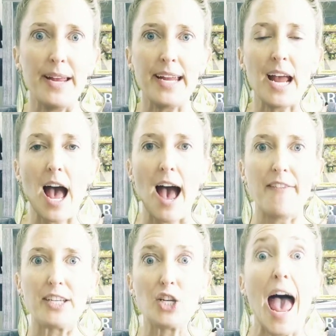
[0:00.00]
it
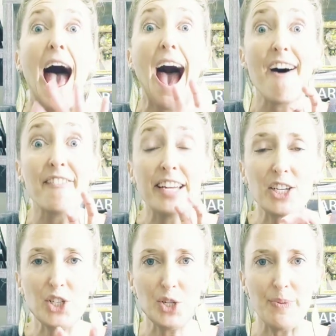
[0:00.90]

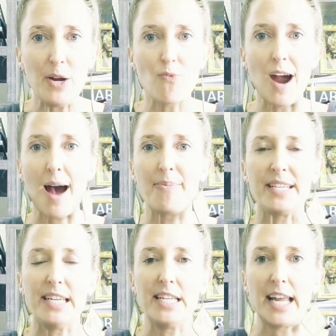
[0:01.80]
having to be
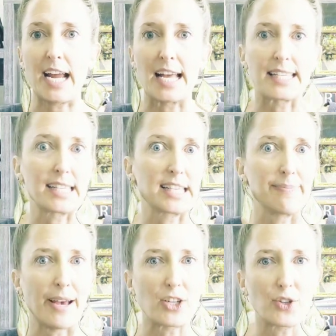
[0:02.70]
wrapped in
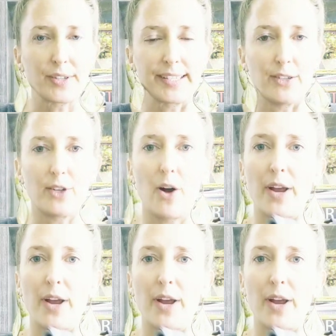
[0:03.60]
special silk.